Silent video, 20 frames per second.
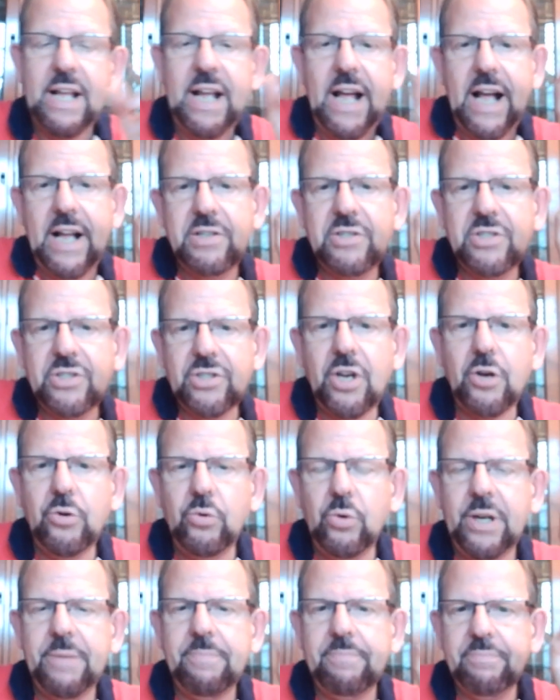And
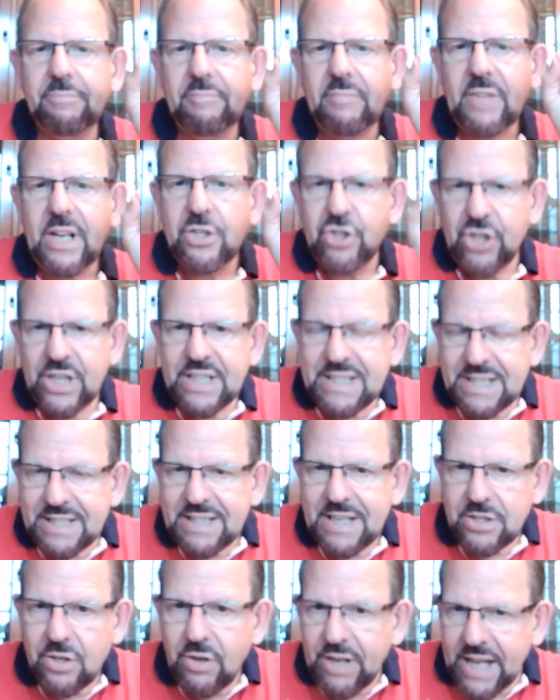so Jesus
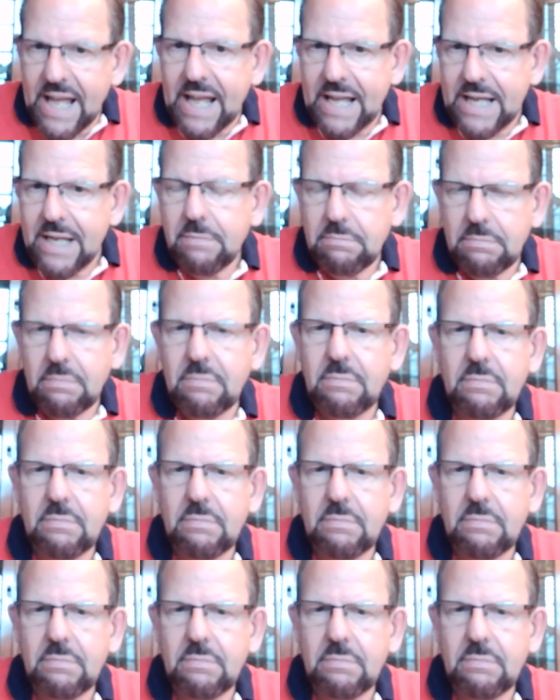says, okay,